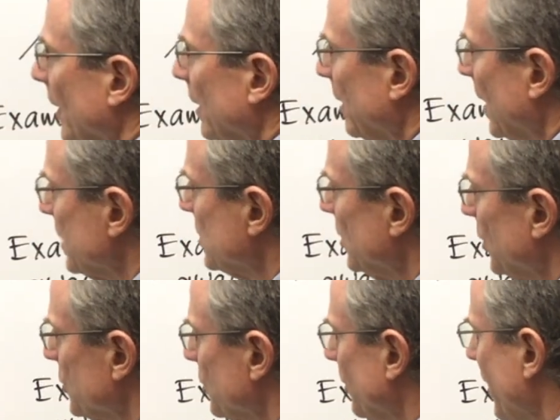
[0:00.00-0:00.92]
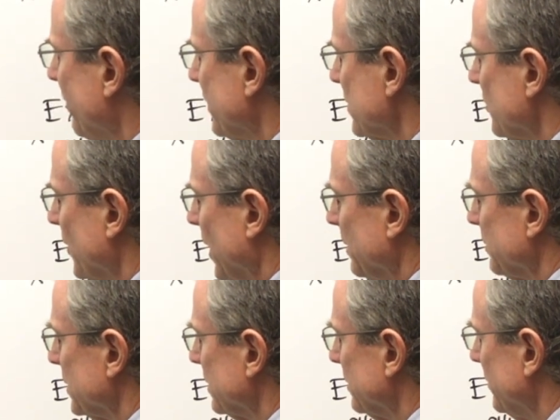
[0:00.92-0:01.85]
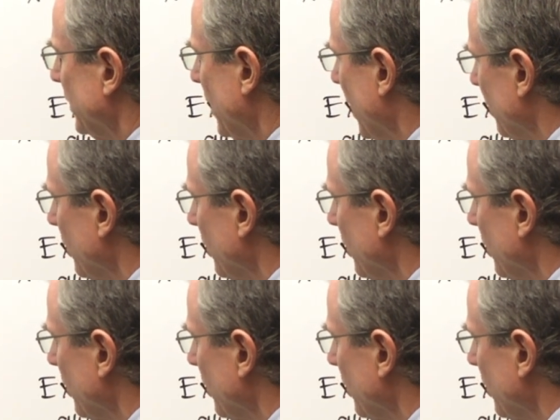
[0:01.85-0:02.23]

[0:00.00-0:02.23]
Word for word: that's inertial reference frames. They're not